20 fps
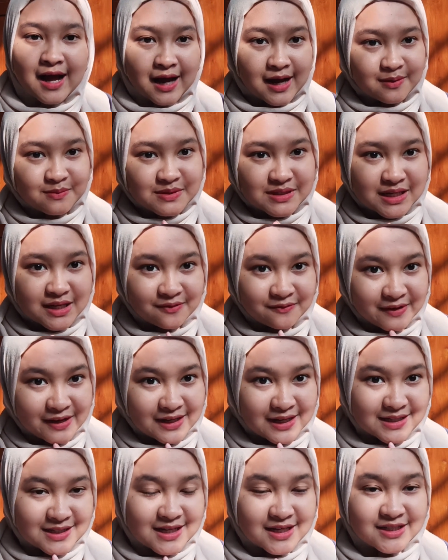I'm Salvia
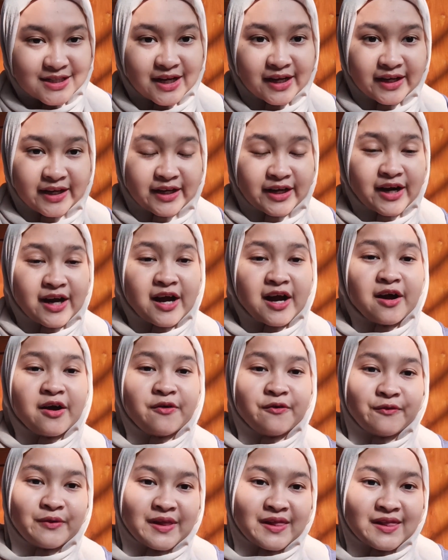Neysa
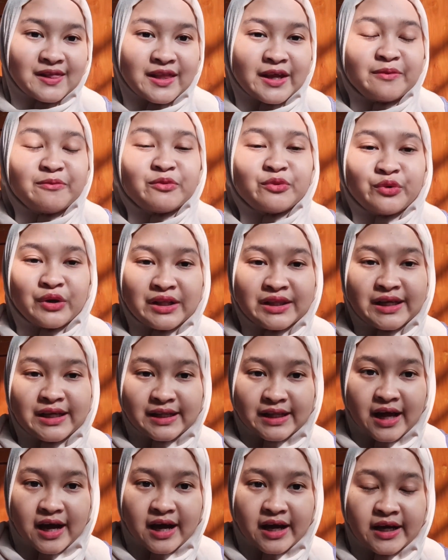Syakira with name
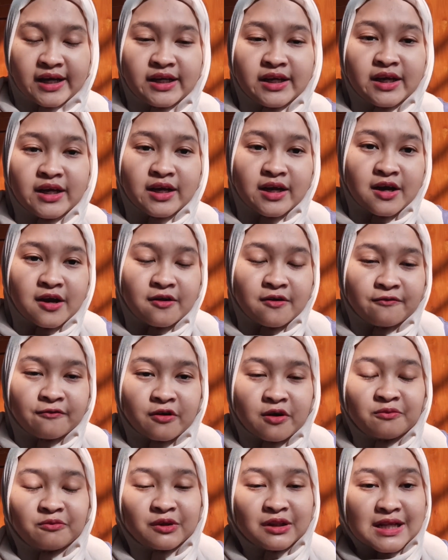29
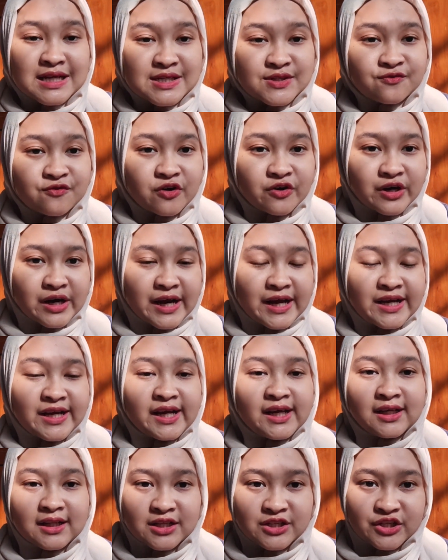from Class 4A
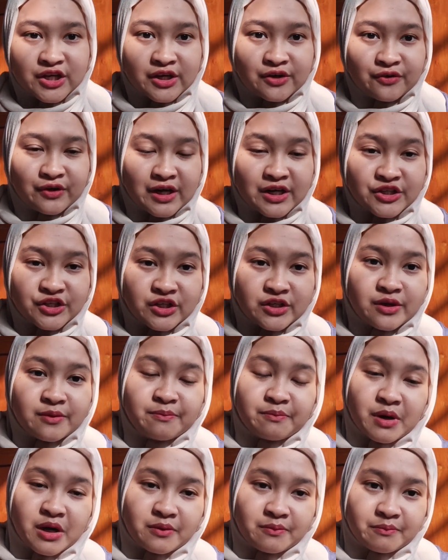English Education
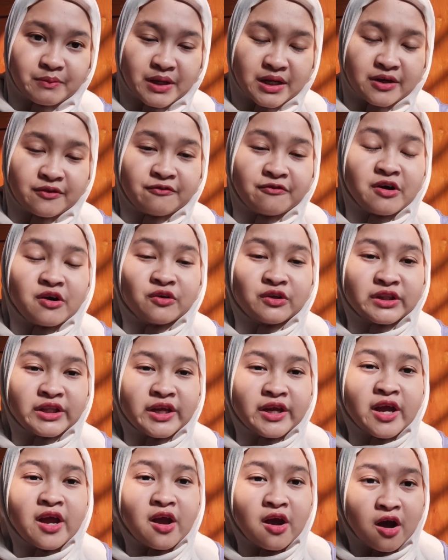Department,
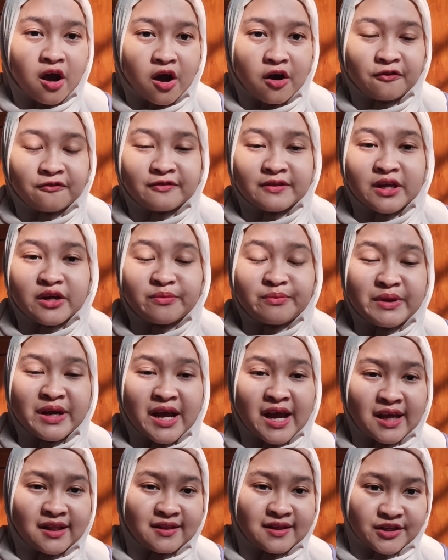Faculty of
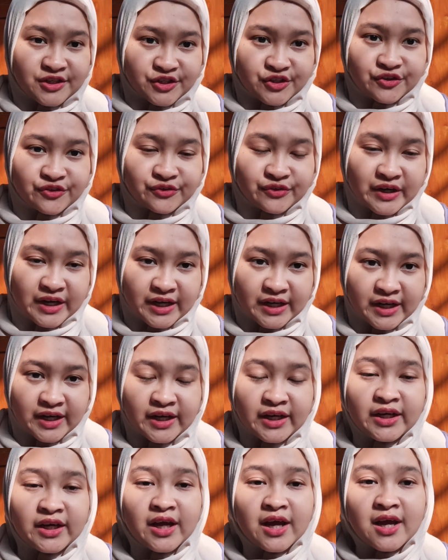Tarbiyah and Teacher
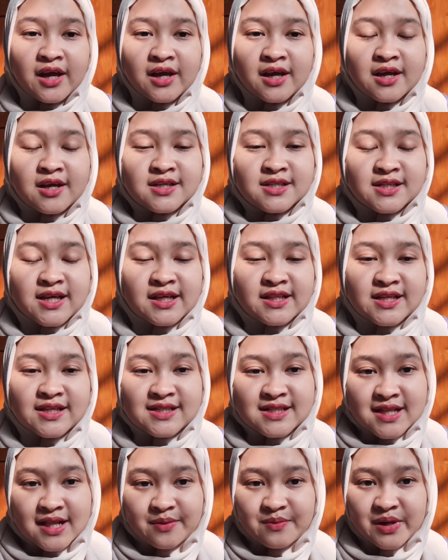Training, State
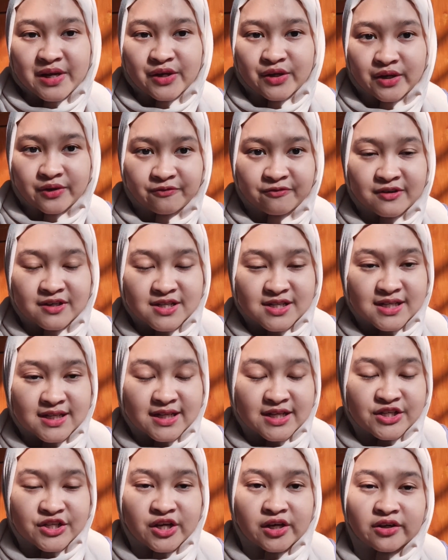Islamic
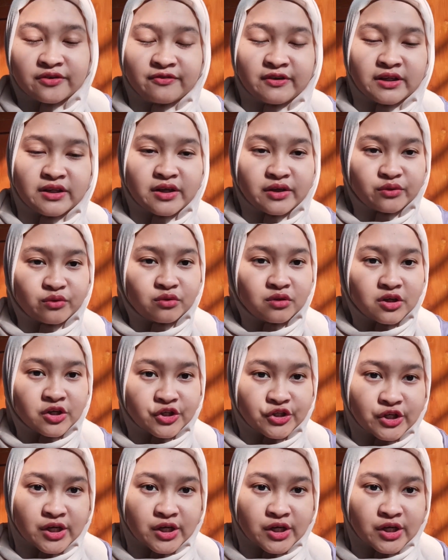University Syarif Hidayatullah,